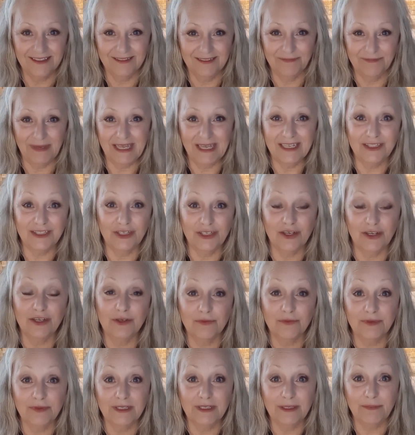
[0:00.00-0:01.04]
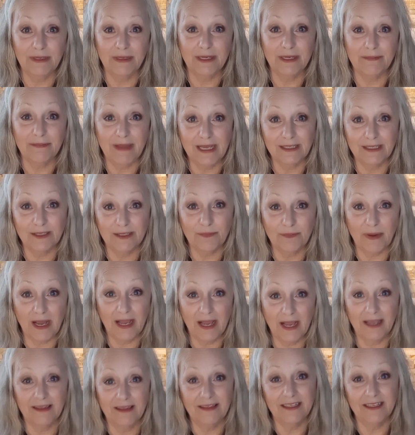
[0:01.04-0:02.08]
because you're going to really be amazed
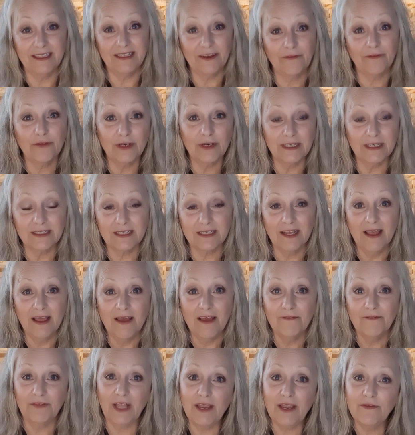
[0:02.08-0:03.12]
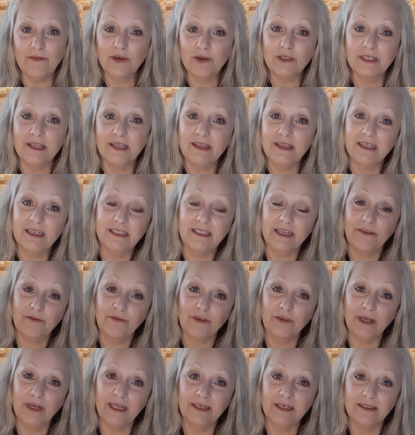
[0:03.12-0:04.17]
by the different flavors and the
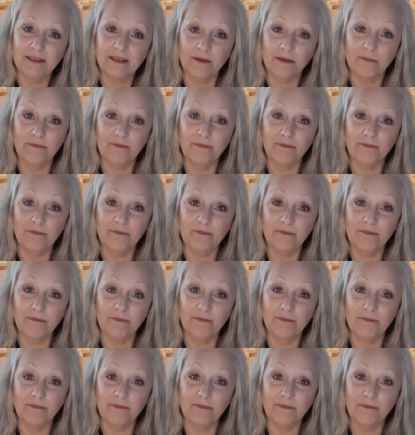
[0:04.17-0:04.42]
different